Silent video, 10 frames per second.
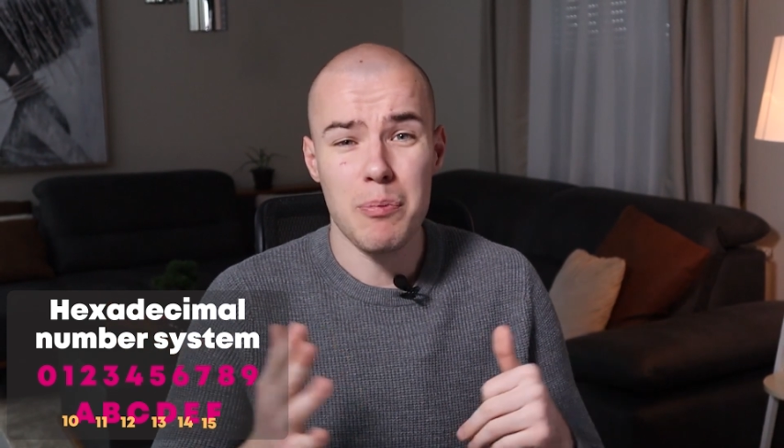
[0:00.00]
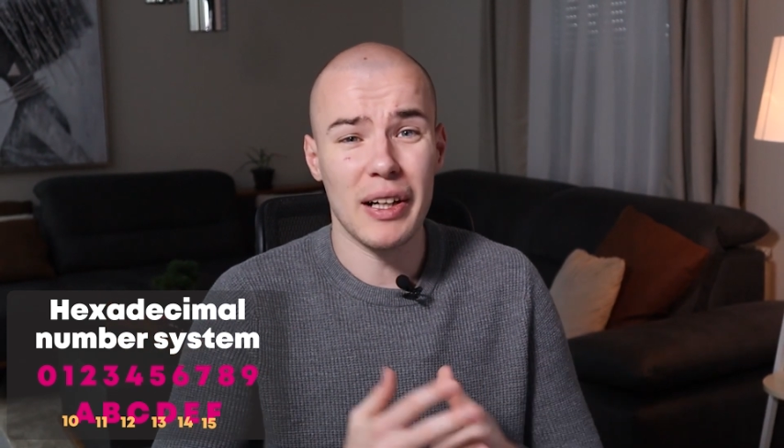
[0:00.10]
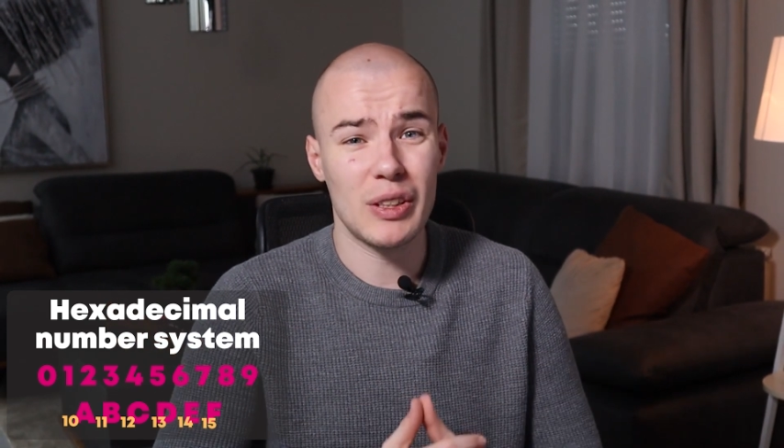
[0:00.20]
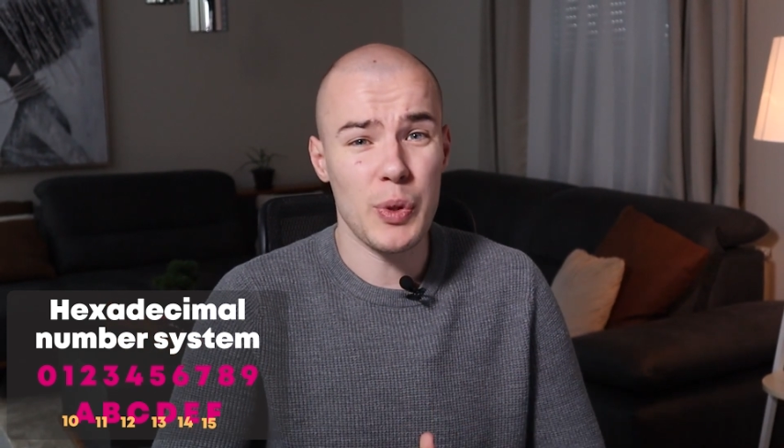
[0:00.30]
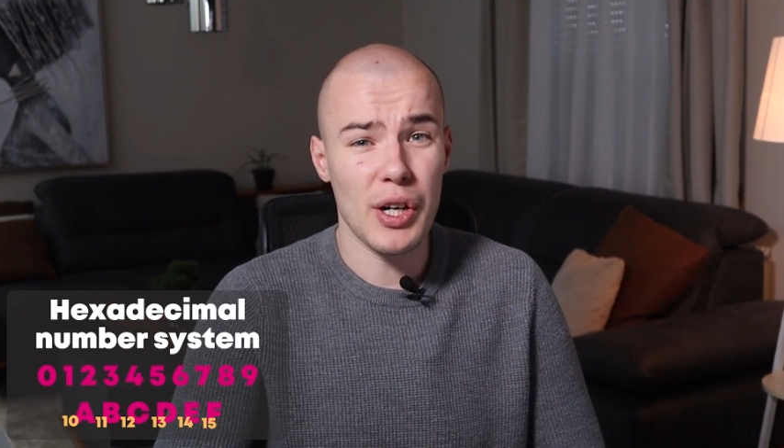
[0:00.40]

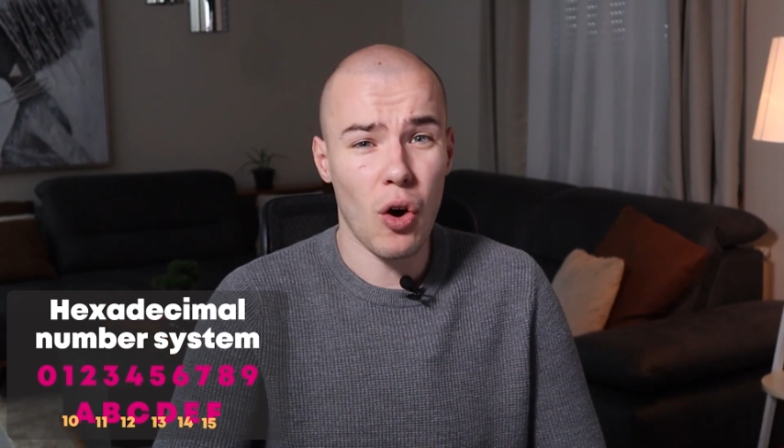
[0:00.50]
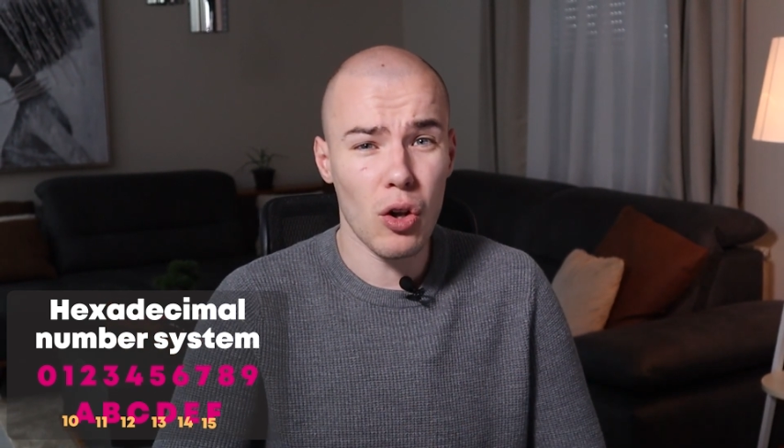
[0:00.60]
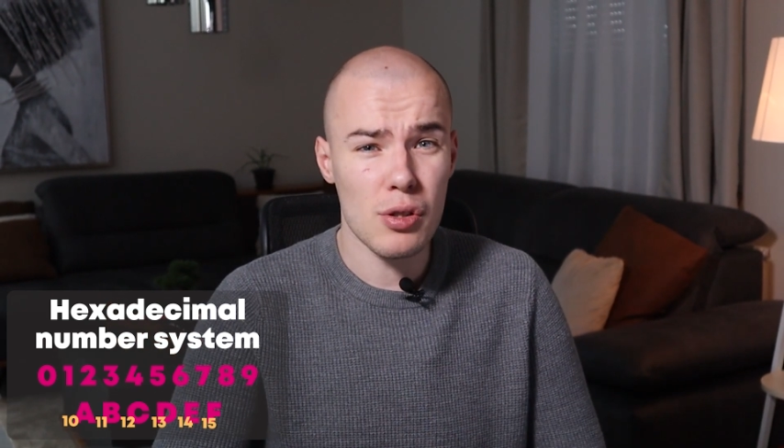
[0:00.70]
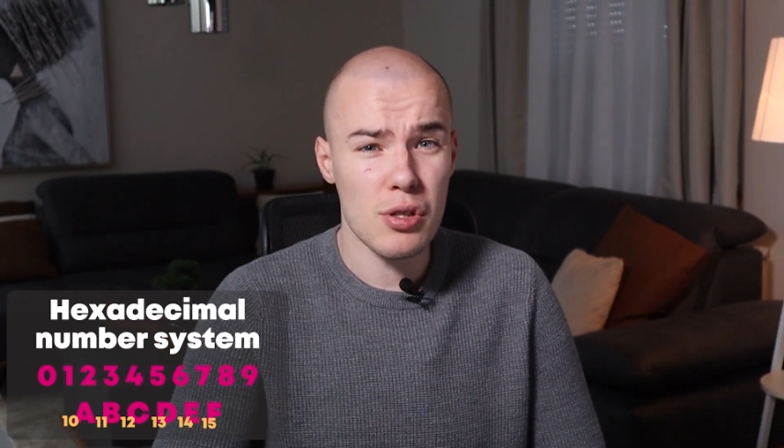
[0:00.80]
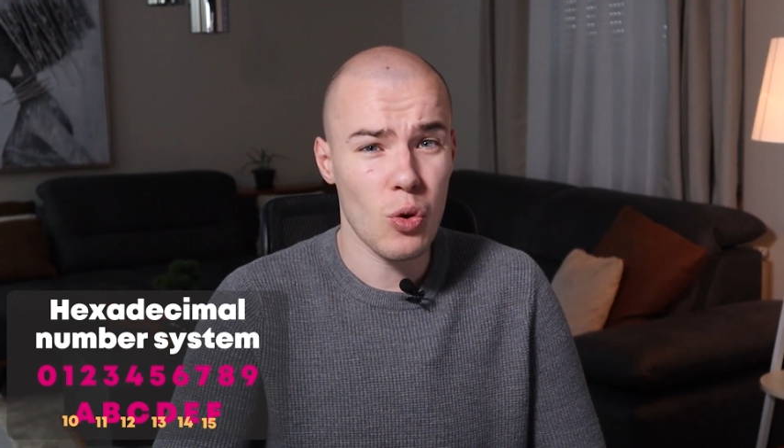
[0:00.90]
but we
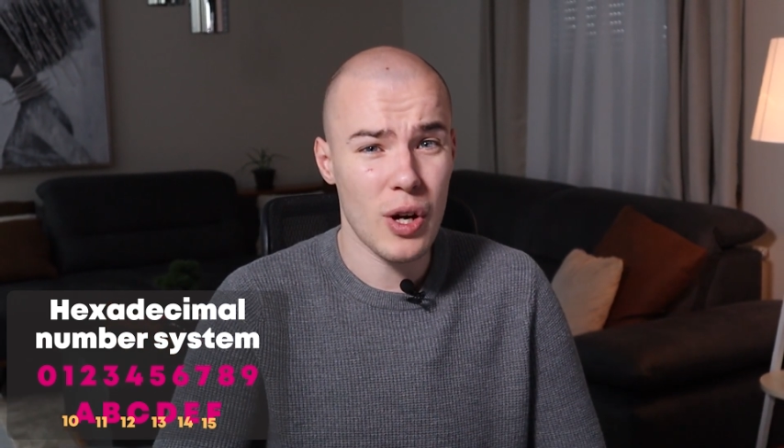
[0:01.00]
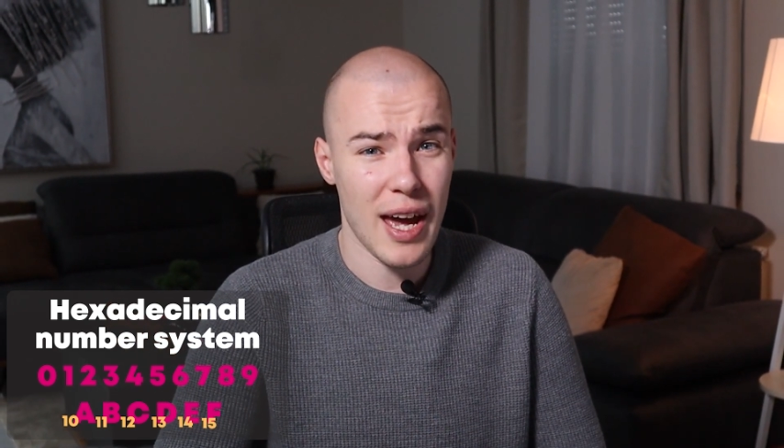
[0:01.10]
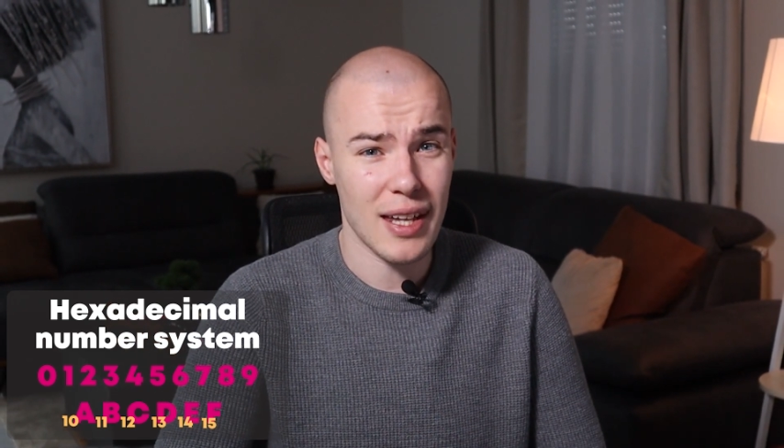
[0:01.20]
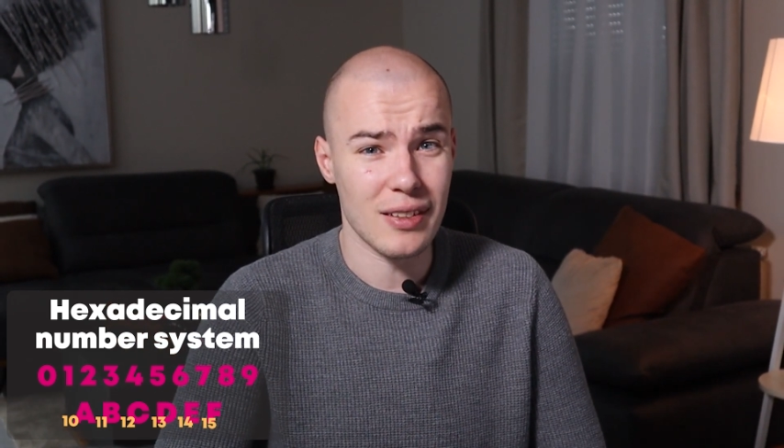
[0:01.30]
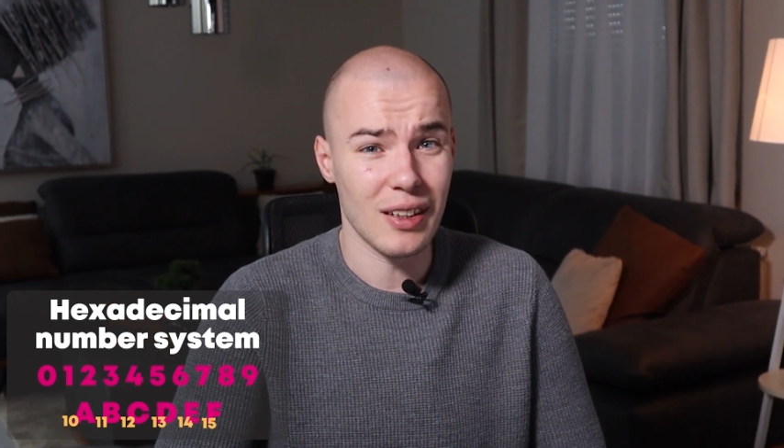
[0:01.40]
also
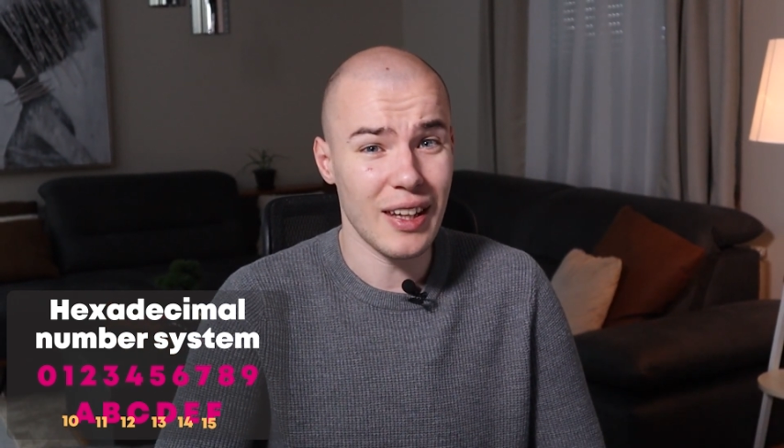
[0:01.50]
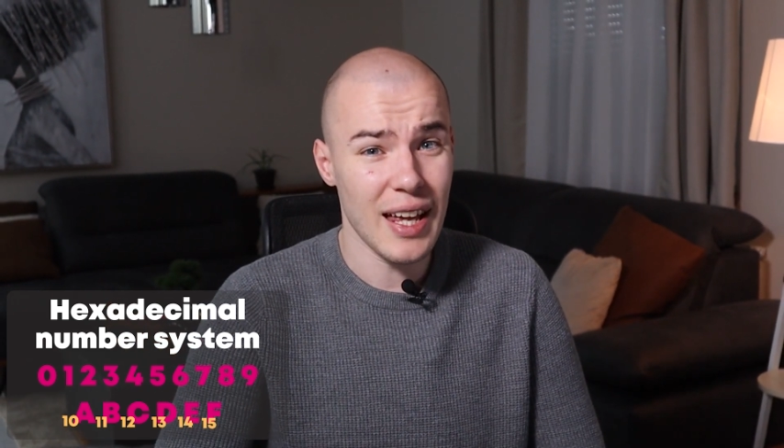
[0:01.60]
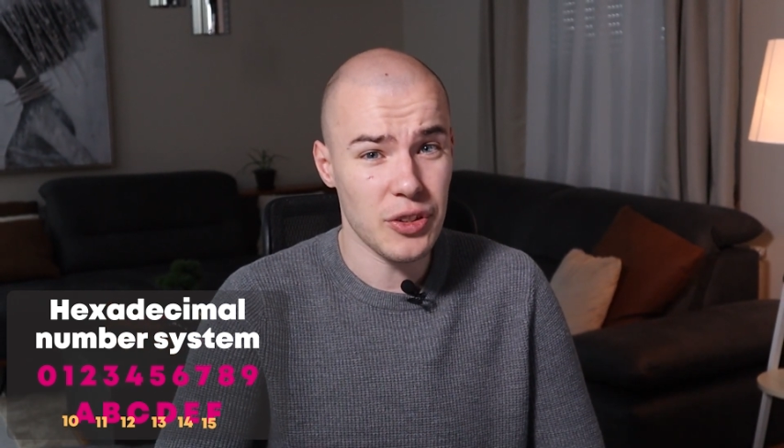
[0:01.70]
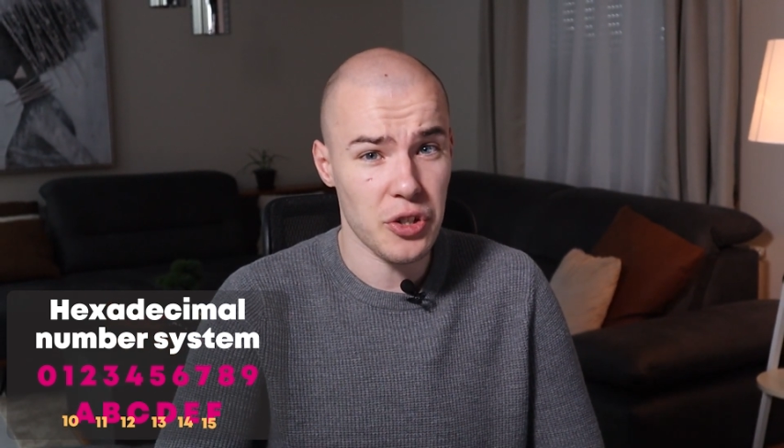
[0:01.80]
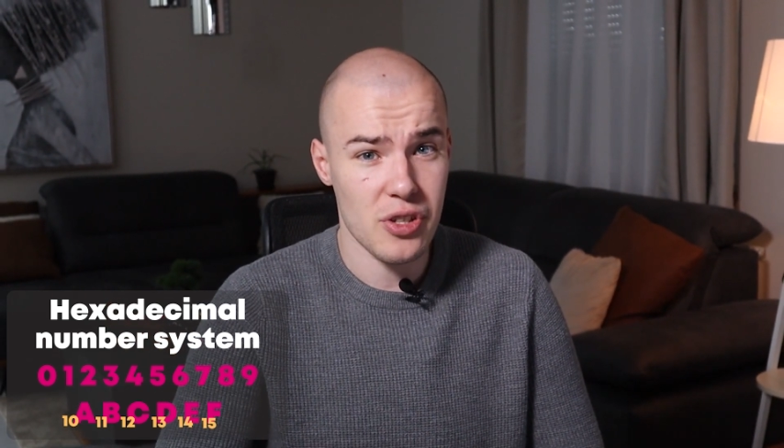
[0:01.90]
had
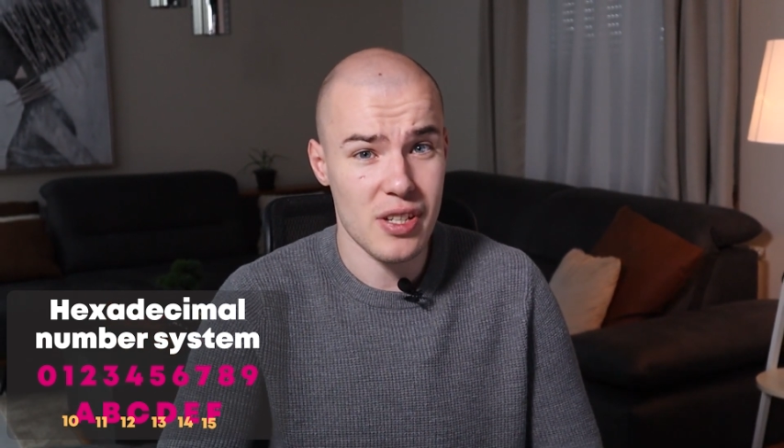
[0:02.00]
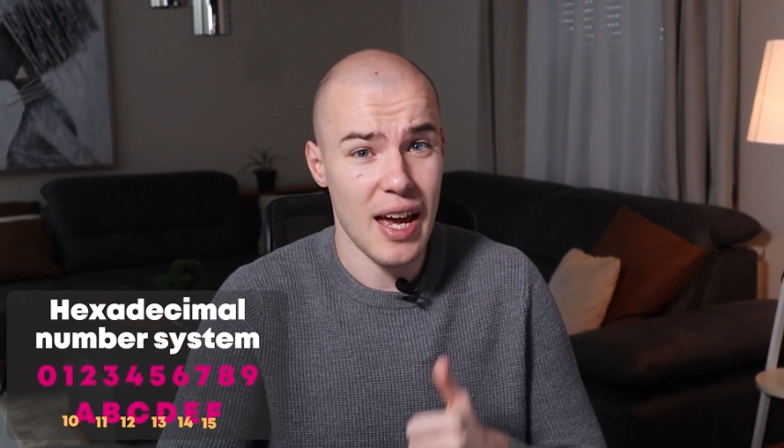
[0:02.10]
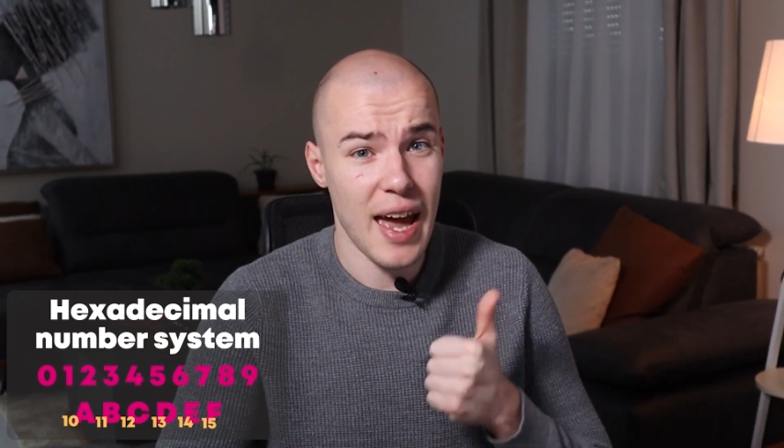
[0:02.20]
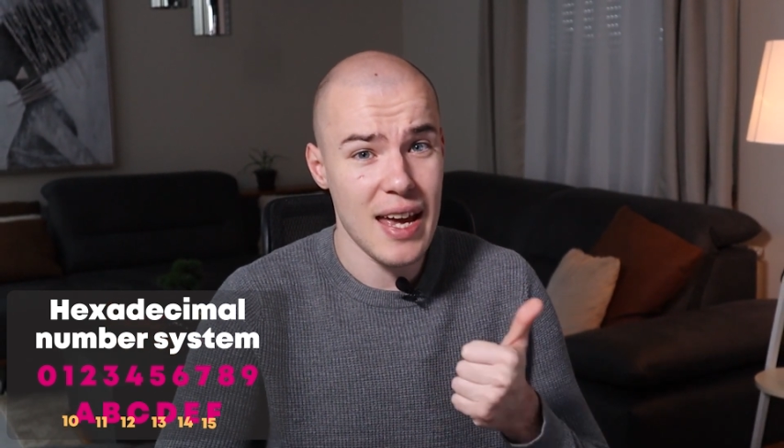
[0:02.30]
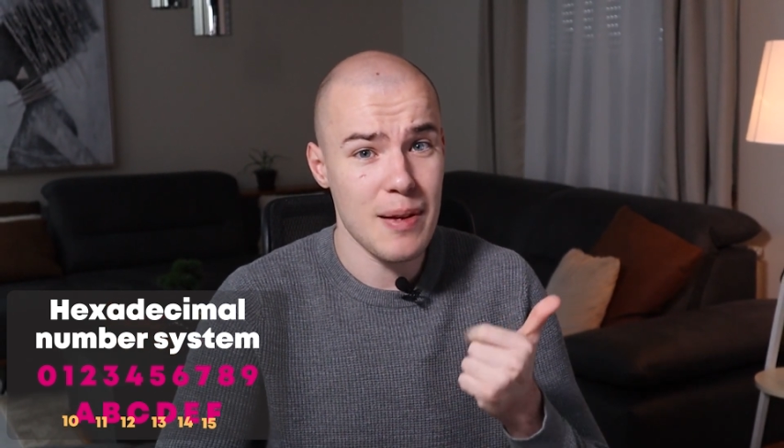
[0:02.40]
letters
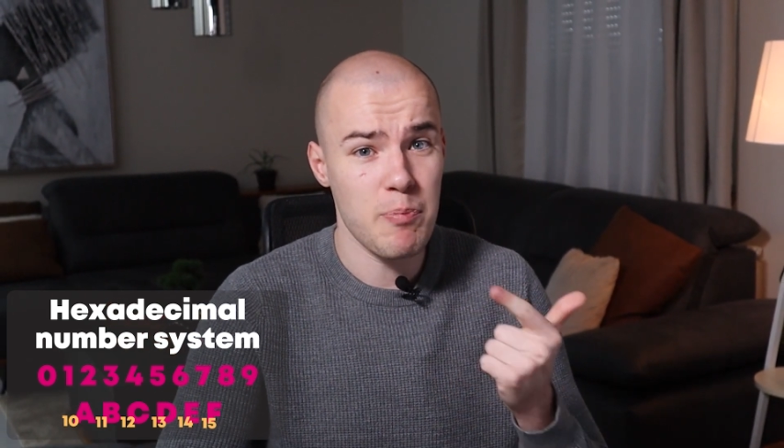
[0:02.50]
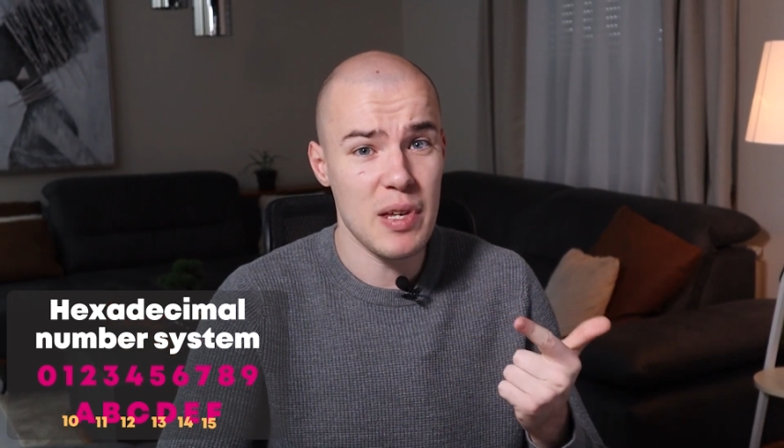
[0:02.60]
A,